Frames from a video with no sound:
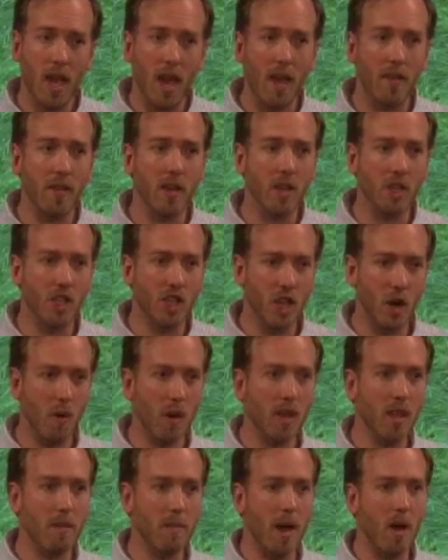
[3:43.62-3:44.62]
and then
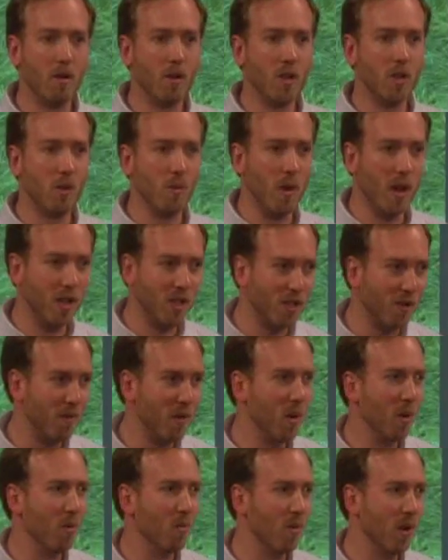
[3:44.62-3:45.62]
sharing them out to the rest of
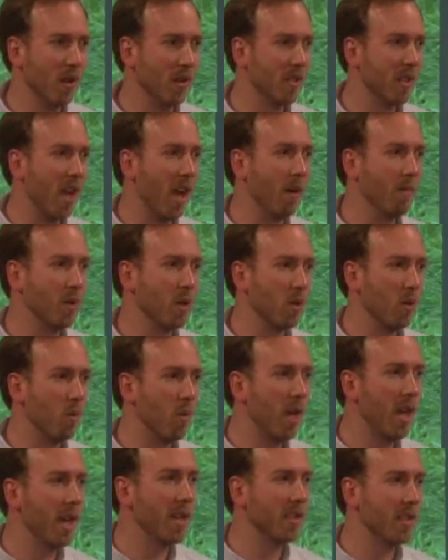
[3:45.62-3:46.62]
you in real time so that
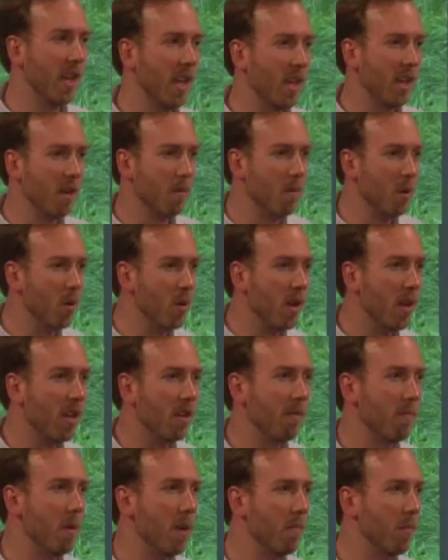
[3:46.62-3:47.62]
we, as a
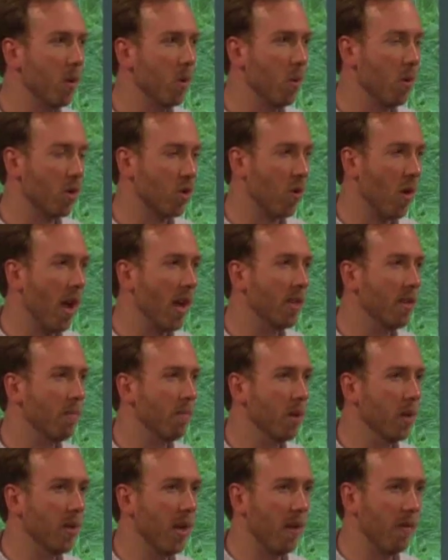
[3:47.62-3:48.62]
community of people who are trying to
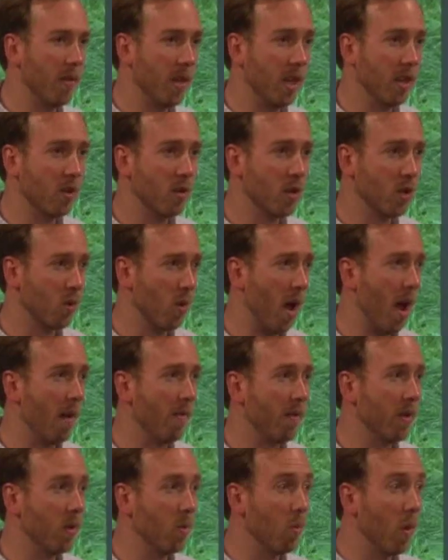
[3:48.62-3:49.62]
build out the interest
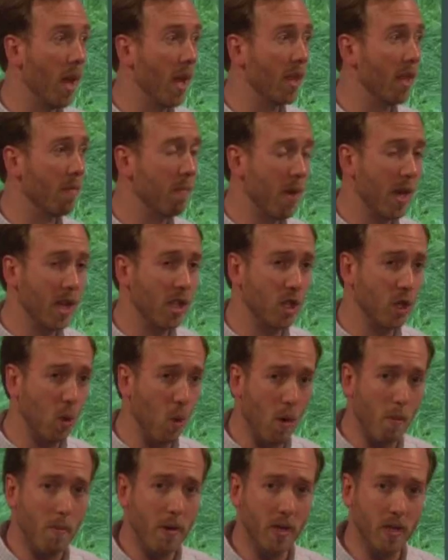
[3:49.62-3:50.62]
graph in a way that makes
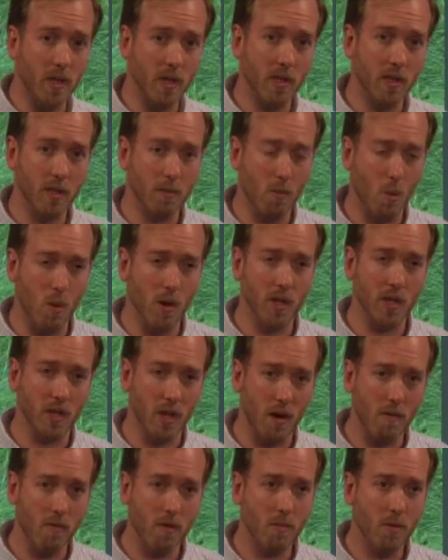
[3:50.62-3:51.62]
your businesses more
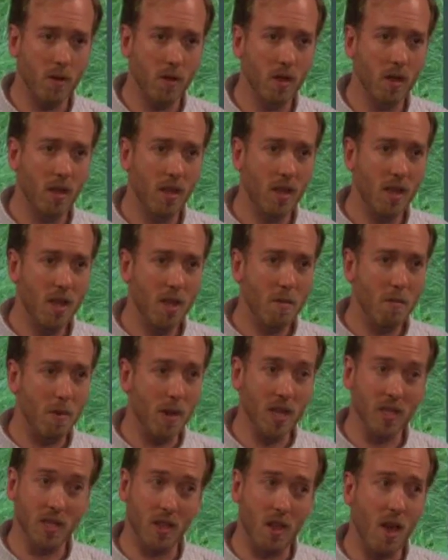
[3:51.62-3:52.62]
discoverable,
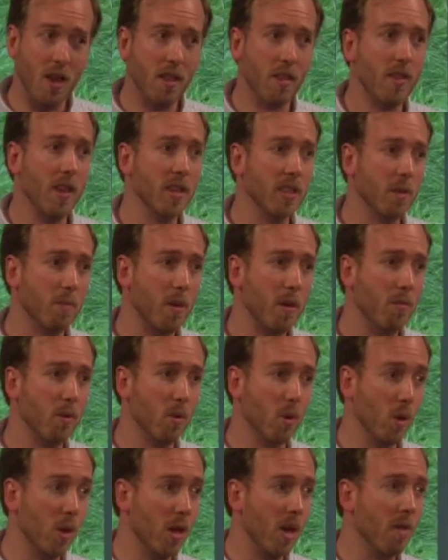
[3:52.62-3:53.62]
because a lot of the things that people
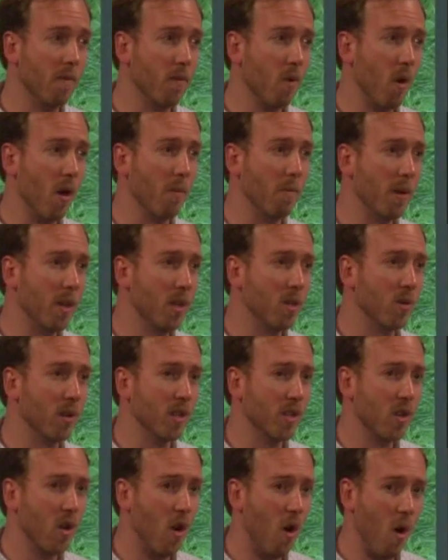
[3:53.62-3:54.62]
are looking for on
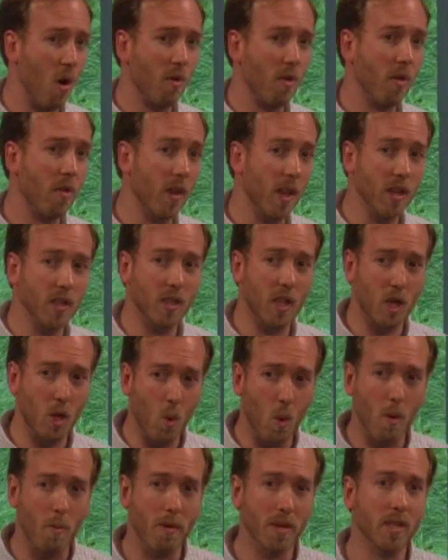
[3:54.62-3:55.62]
Pinterest are the things that
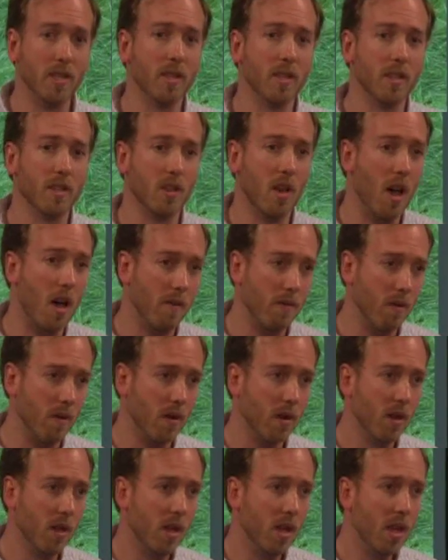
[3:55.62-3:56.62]
your businesses offer.
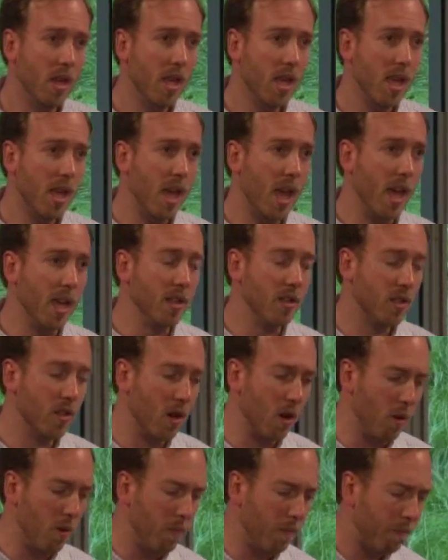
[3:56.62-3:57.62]
And
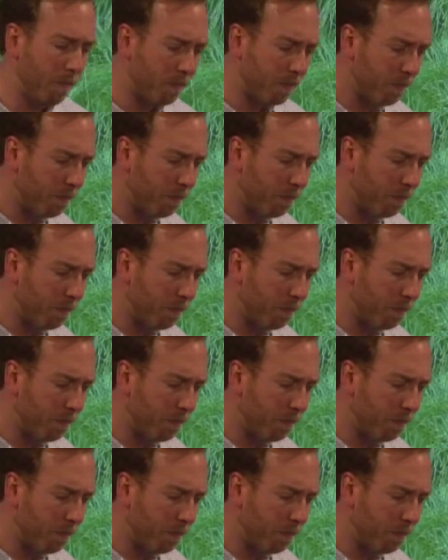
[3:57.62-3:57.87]
so,